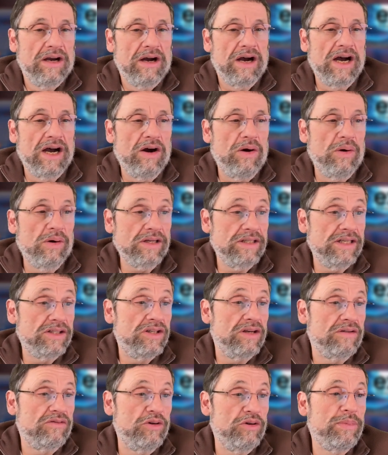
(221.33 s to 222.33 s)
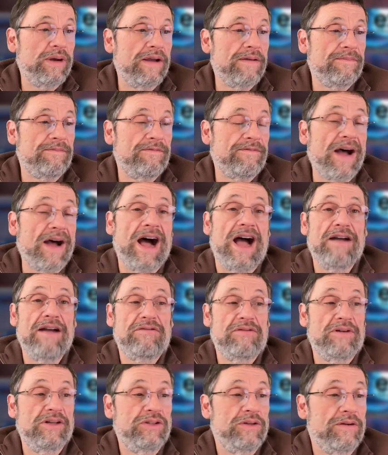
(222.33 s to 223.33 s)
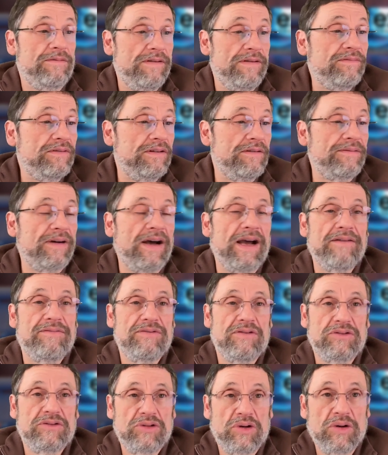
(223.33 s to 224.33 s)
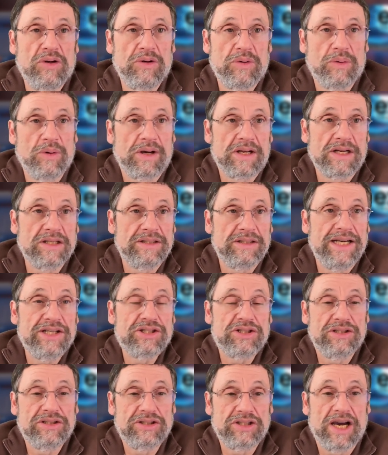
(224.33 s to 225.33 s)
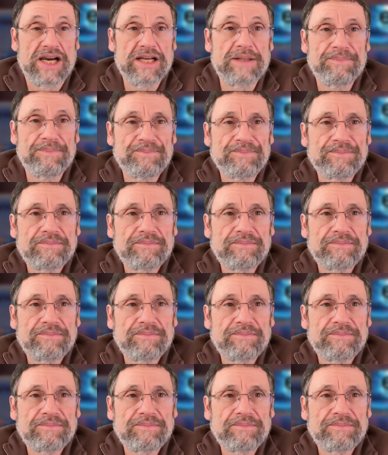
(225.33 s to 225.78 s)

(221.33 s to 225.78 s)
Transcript: Organization grew by 5. We went to 55 total organization side.